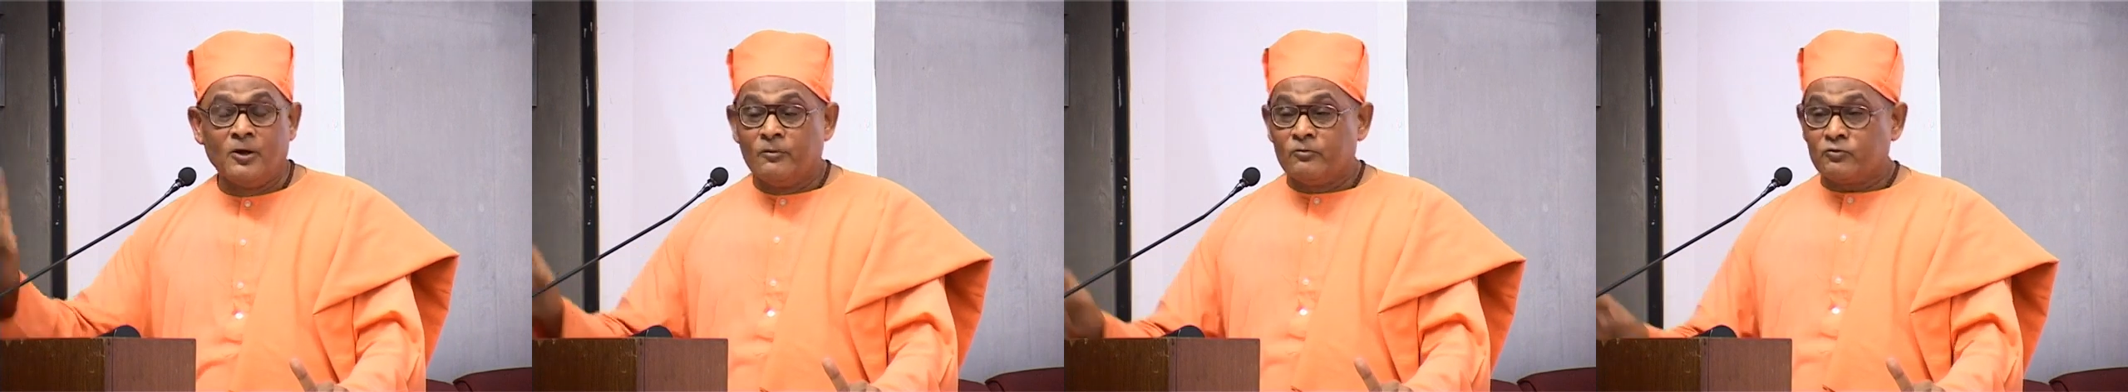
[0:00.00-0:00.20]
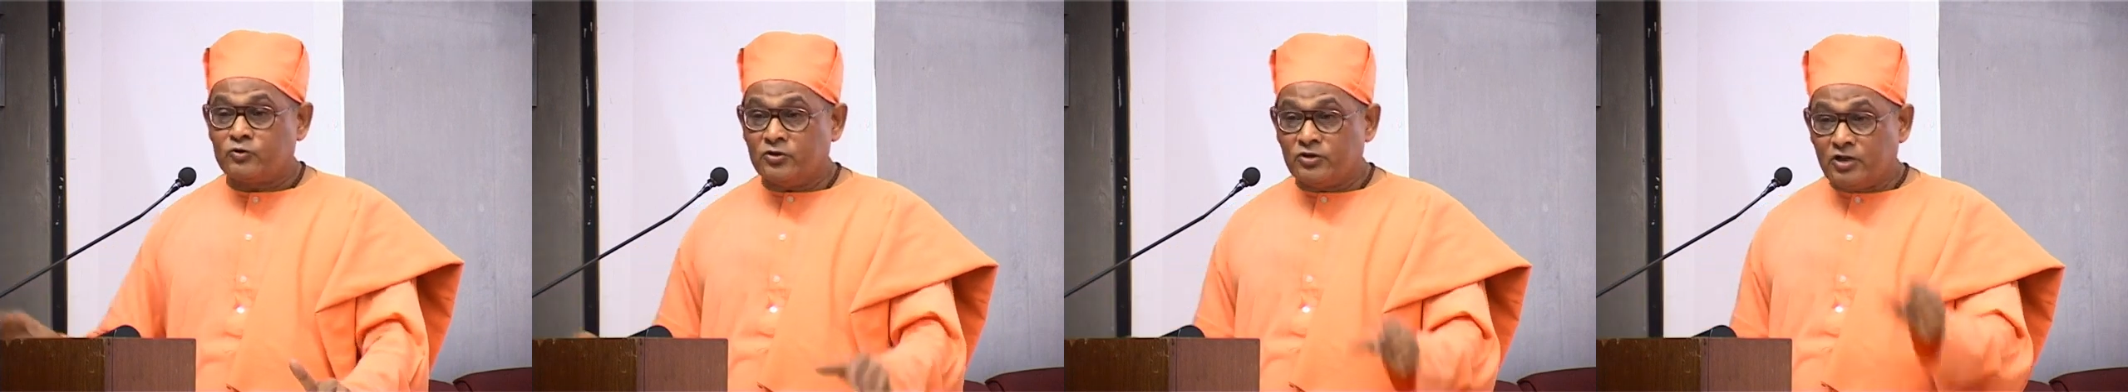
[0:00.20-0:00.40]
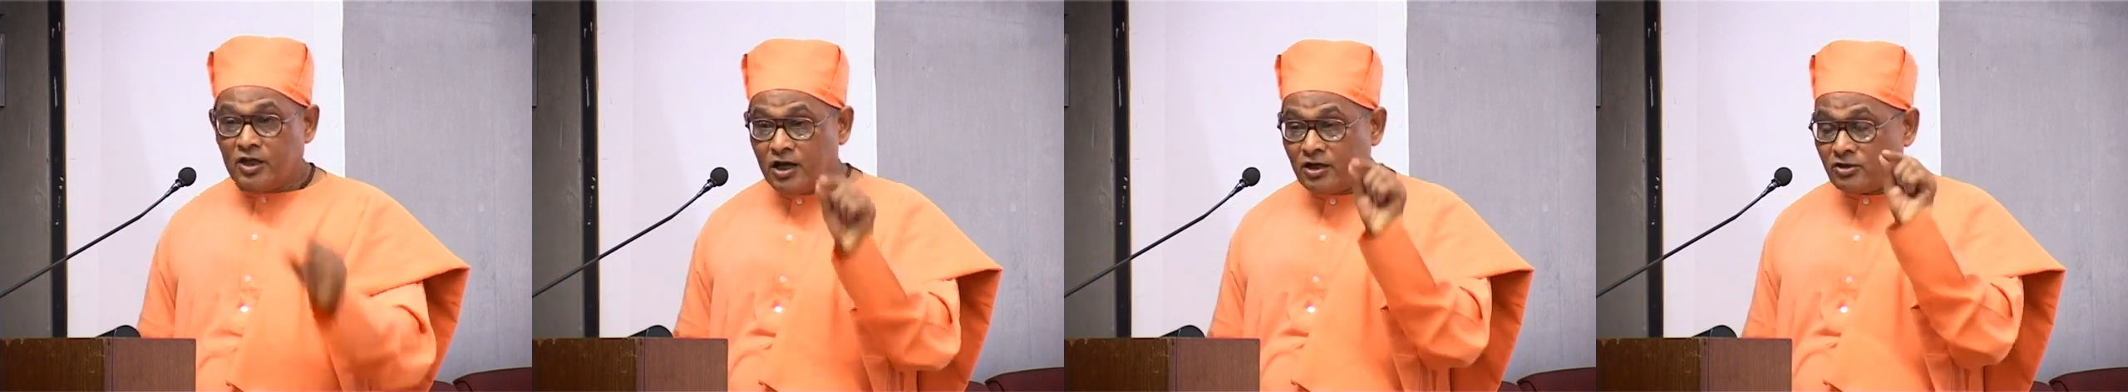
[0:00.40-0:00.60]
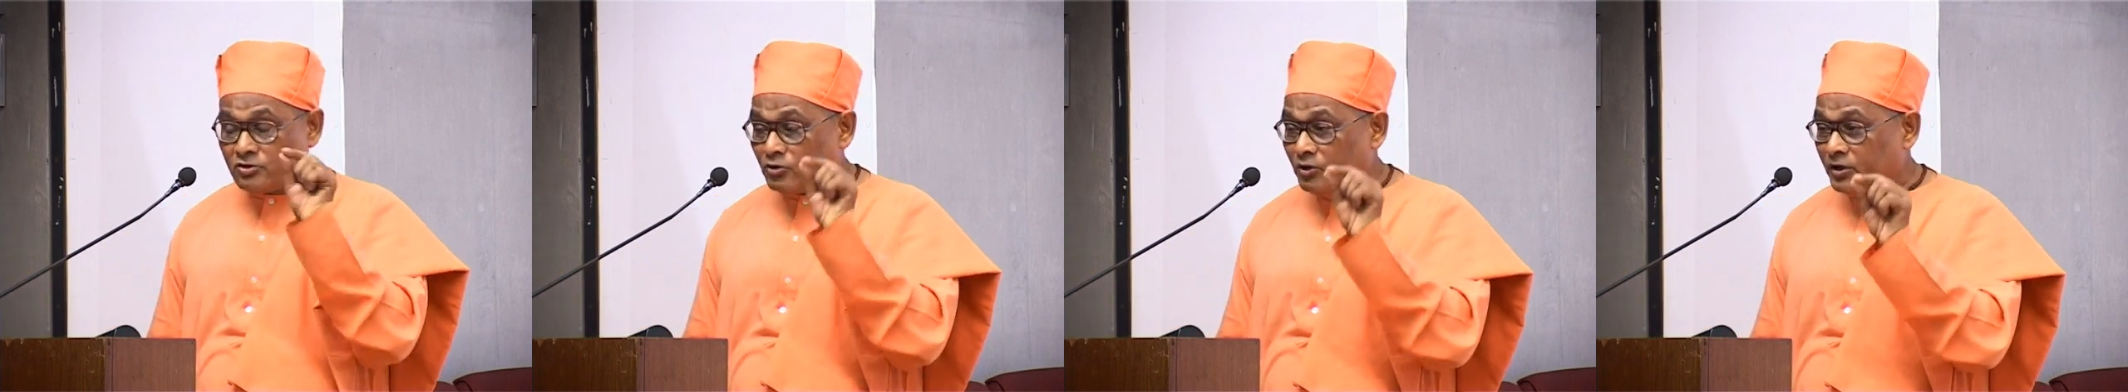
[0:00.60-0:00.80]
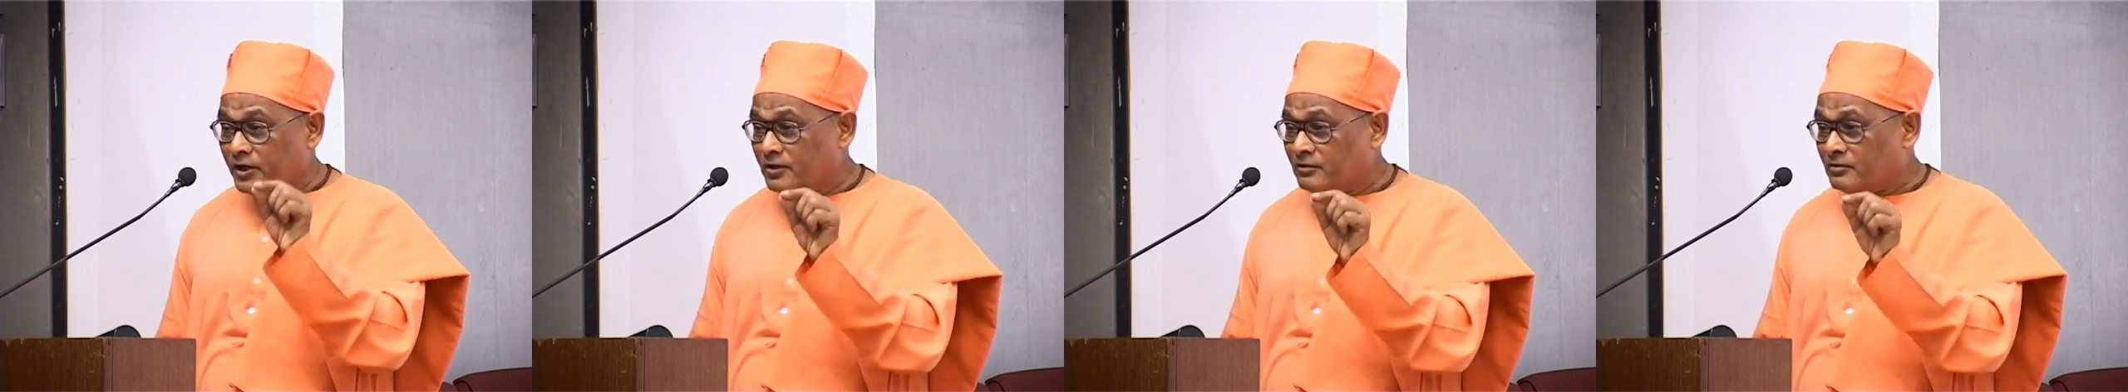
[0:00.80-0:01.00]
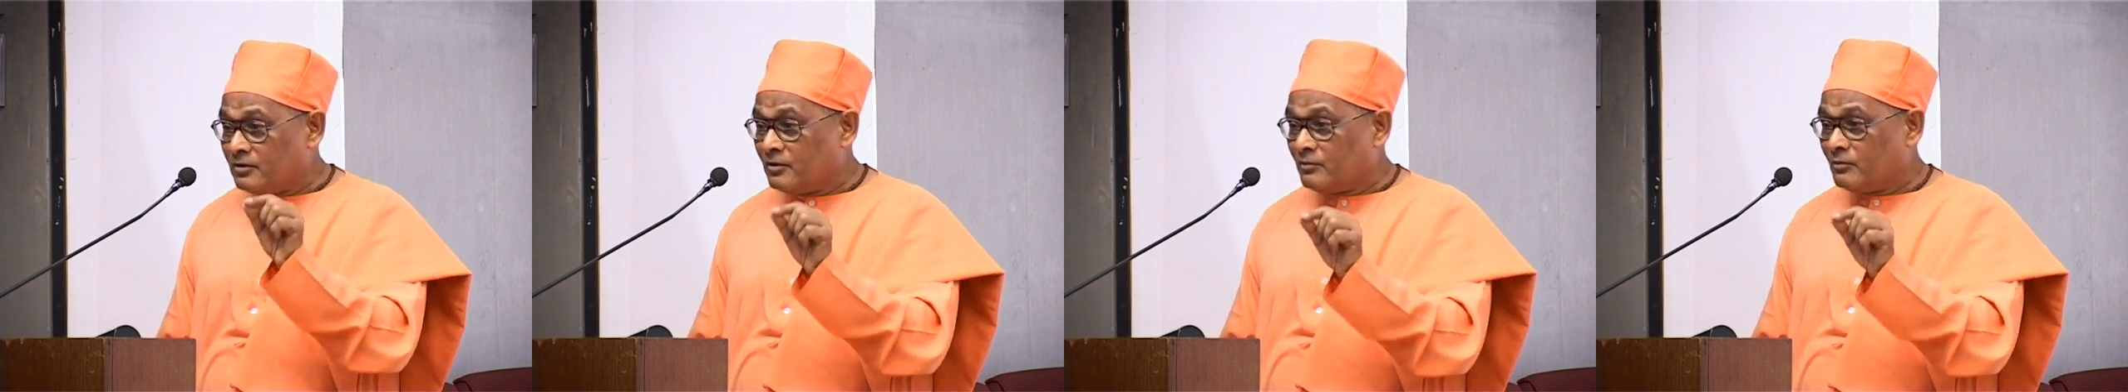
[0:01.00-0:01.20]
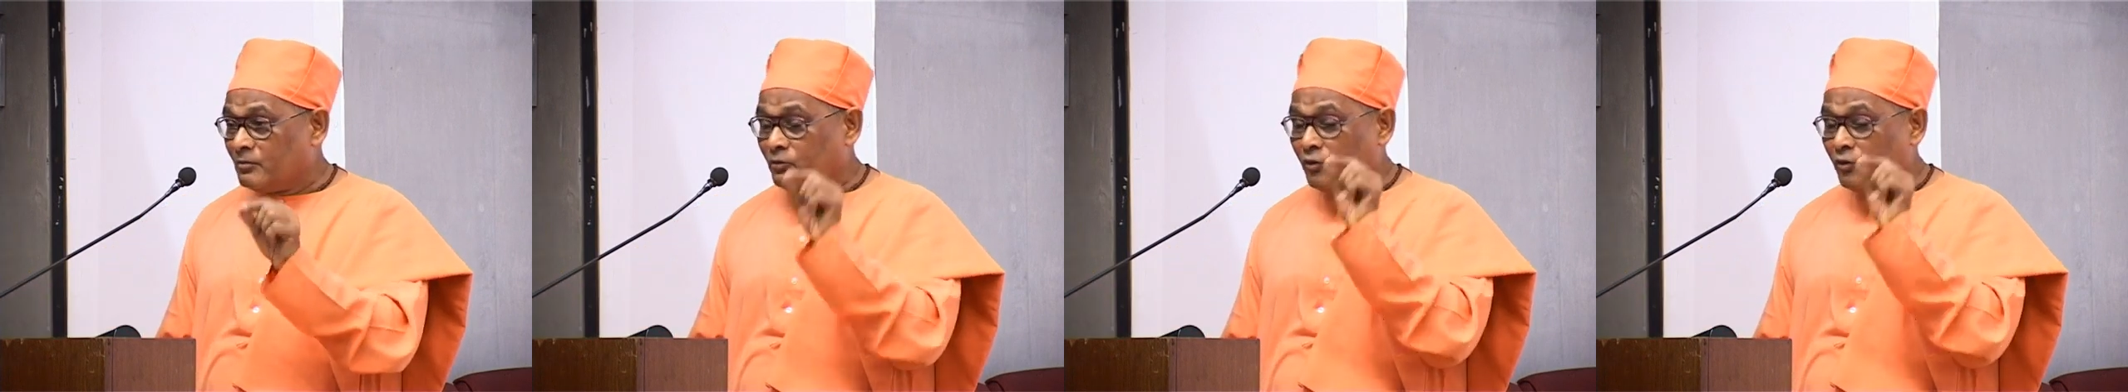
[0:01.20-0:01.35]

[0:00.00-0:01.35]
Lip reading: So they saw it,